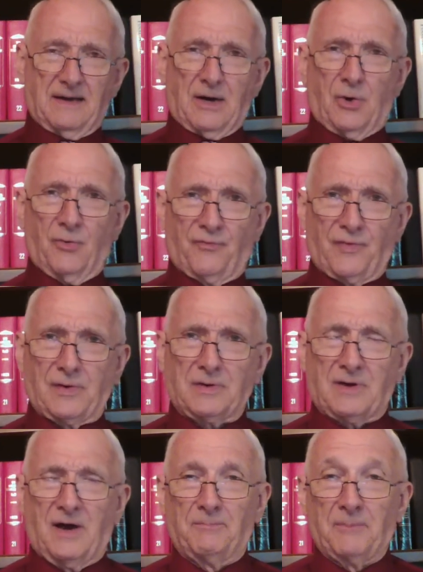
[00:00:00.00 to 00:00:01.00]

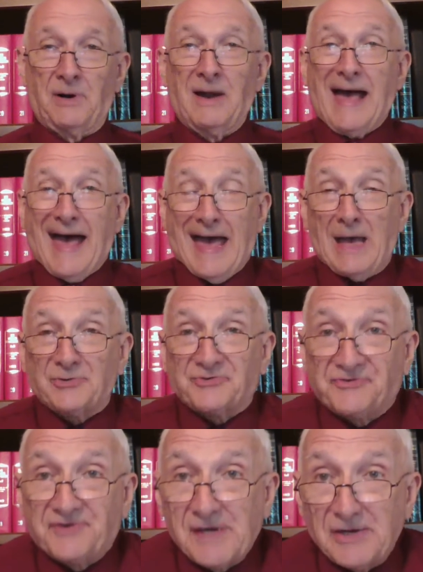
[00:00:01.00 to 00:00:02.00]
overcomer, as
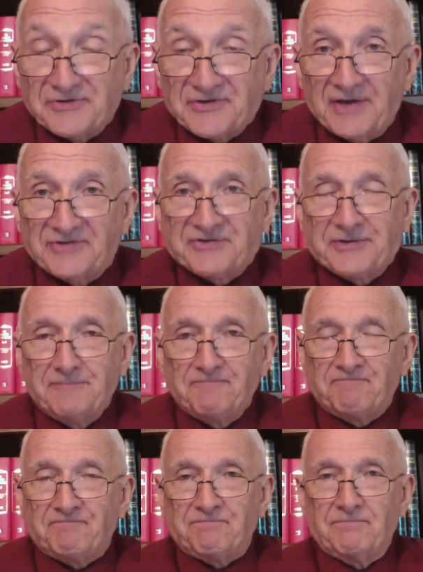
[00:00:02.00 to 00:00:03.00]
Jesus
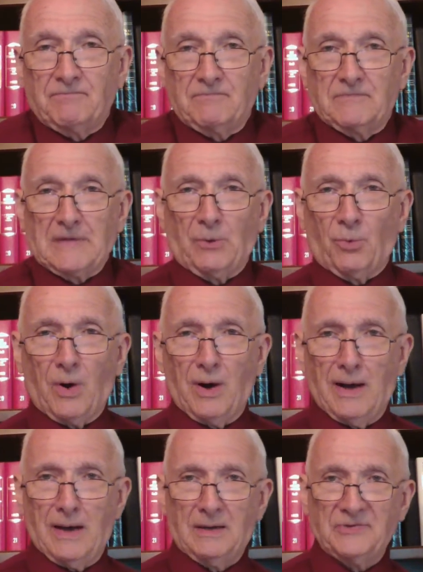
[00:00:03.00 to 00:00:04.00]

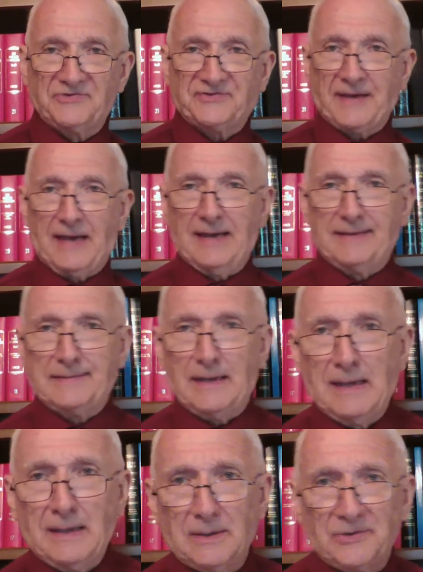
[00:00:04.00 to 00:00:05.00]
was and
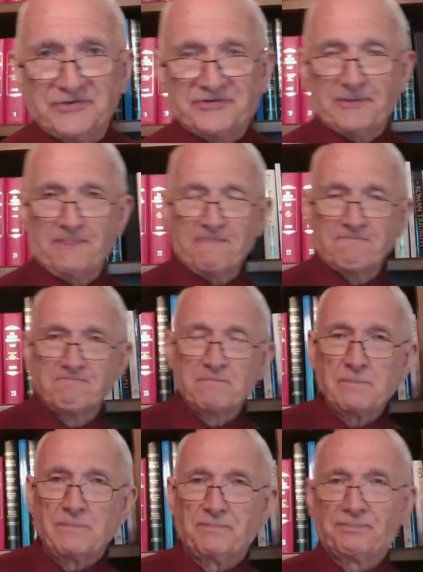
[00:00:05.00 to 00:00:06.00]
is
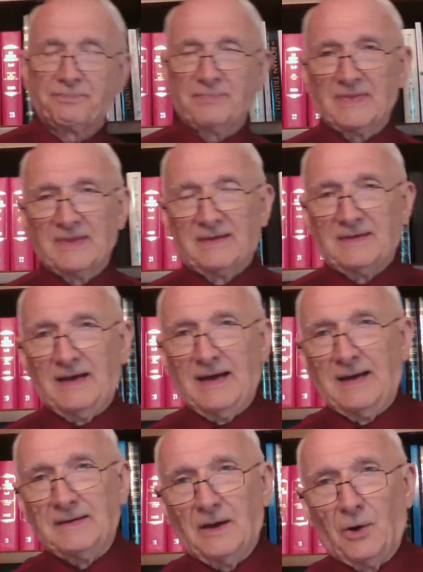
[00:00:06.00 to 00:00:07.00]

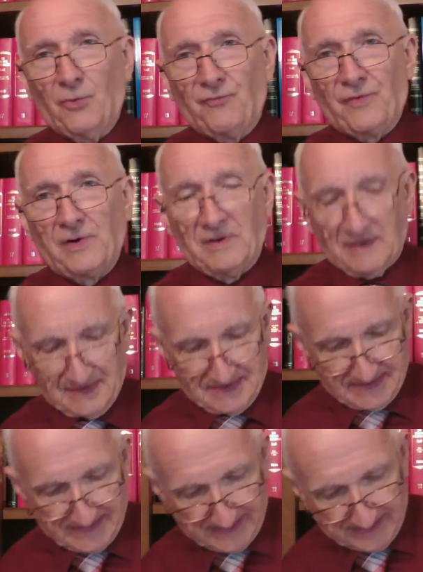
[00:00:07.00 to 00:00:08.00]
an overcomer
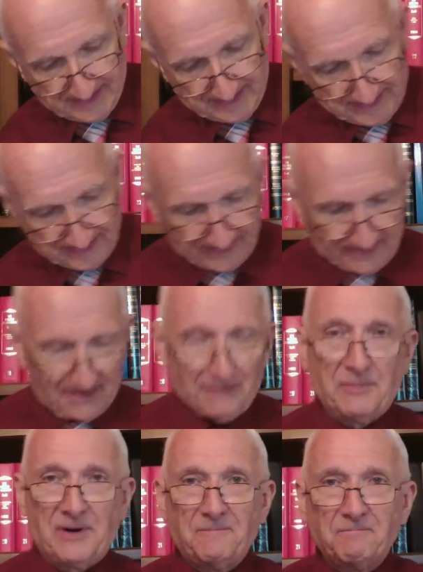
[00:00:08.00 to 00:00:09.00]

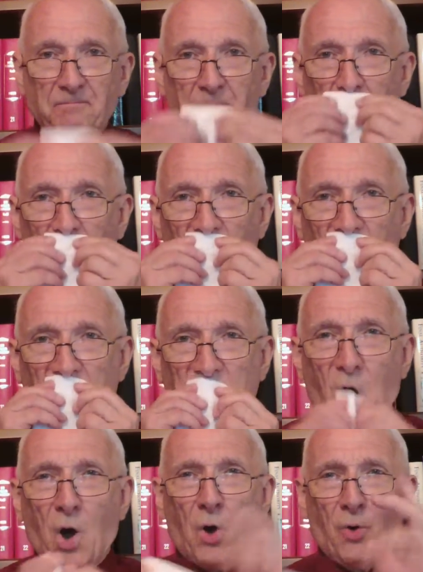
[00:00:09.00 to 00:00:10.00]
newcomer.
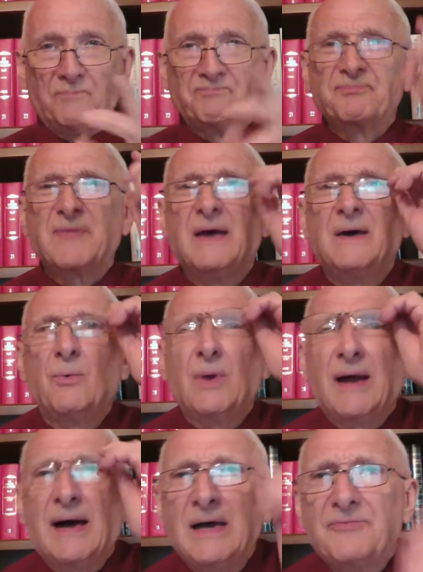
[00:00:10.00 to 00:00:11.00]
Oh,
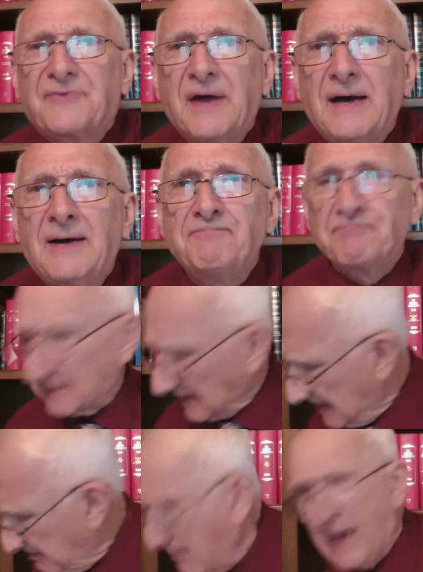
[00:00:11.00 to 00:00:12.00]
well, I have time?
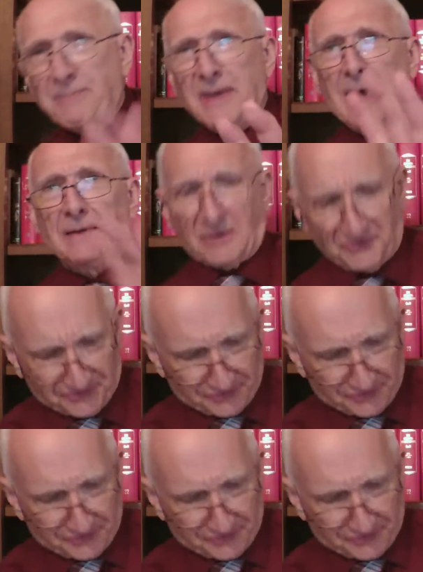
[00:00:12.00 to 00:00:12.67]
Maybe I can